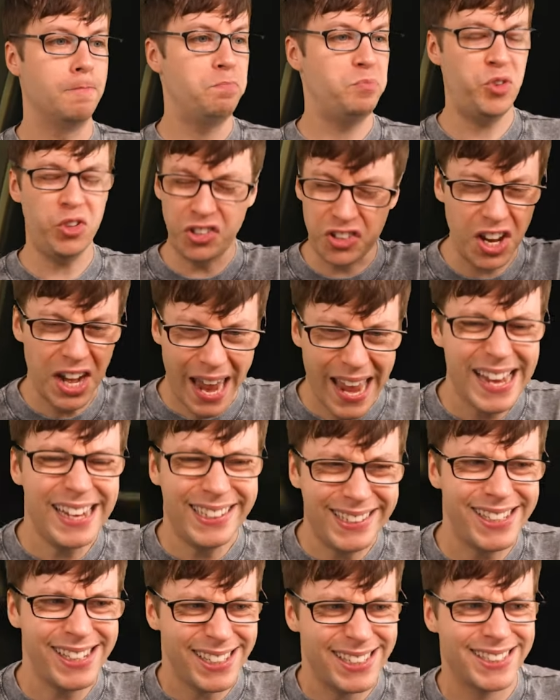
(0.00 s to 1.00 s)
Just an
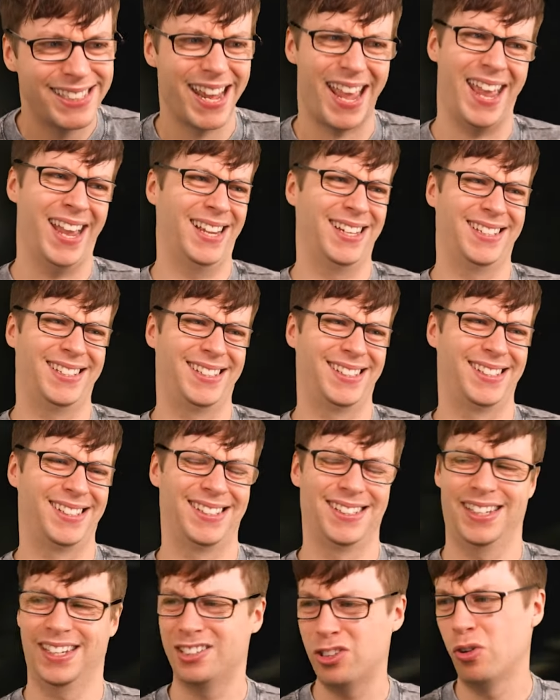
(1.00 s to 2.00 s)
86.
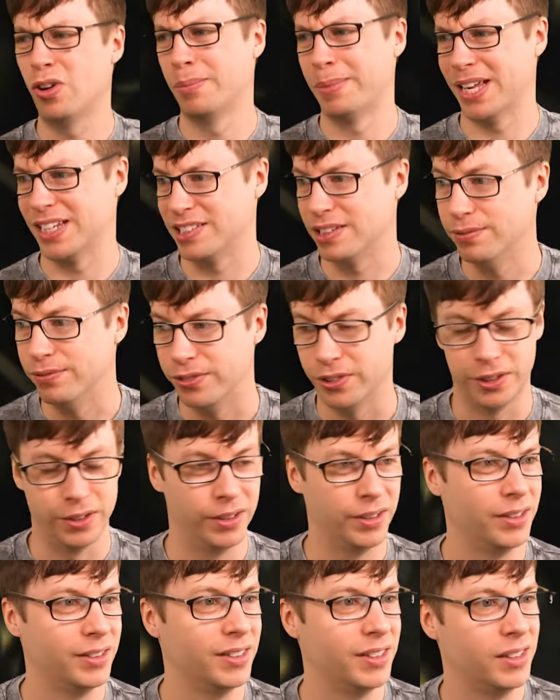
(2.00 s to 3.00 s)
That's all I'm asking for.
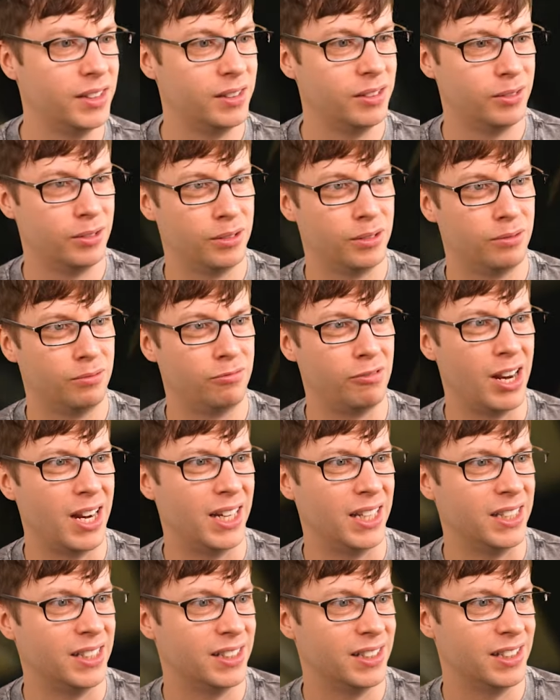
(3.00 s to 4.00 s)

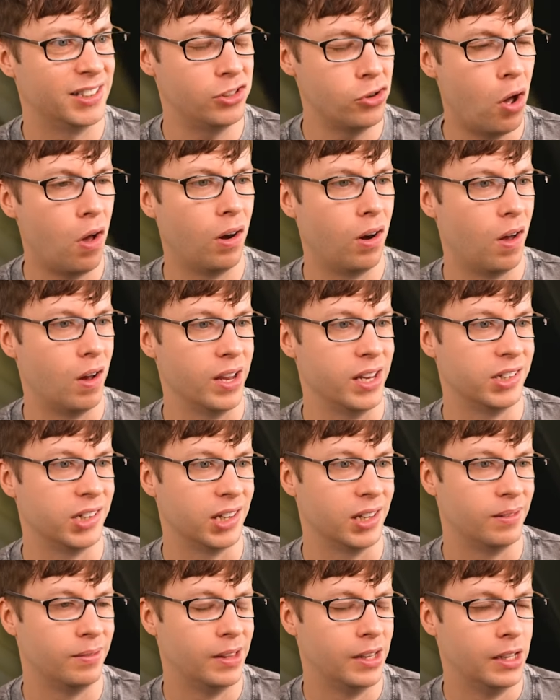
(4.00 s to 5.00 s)
Really, it's not a lot, is it?